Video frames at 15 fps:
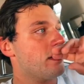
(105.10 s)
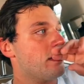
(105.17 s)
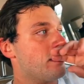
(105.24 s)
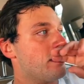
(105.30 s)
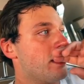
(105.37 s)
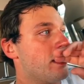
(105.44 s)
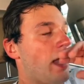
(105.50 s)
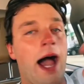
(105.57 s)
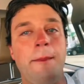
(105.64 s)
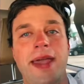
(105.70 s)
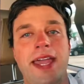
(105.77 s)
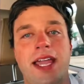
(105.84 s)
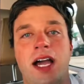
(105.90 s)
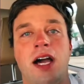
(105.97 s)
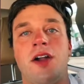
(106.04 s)
I make
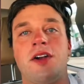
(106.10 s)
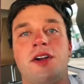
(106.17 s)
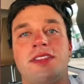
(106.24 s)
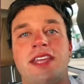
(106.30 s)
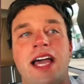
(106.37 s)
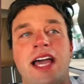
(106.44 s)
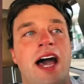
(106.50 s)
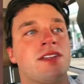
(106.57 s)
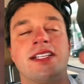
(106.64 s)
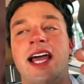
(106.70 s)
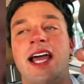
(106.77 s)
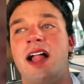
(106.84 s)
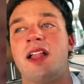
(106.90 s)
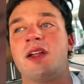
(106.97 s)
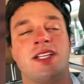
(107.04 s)
$100,000
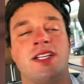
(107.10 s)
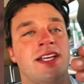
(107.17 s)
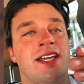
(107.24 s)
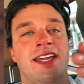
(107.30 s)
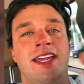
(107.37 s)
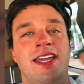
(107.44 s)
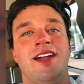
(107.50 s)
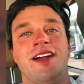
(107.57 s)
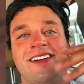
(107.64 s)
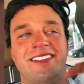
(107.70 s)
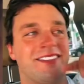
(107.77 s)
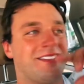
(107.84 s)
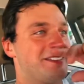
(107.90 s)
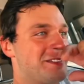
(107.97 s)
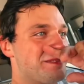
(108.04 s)
a year.
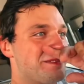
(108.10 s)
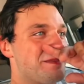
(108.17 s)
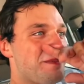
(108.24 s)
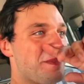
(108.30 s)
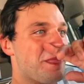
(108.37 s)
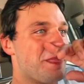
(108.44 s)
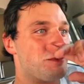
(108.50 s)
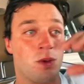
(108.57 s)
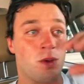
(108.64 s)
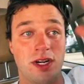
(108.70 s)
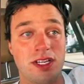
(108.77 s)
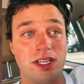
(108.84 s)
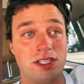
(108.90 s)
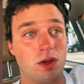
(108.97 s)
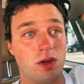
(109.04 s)
22,
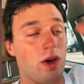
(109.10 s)
I do make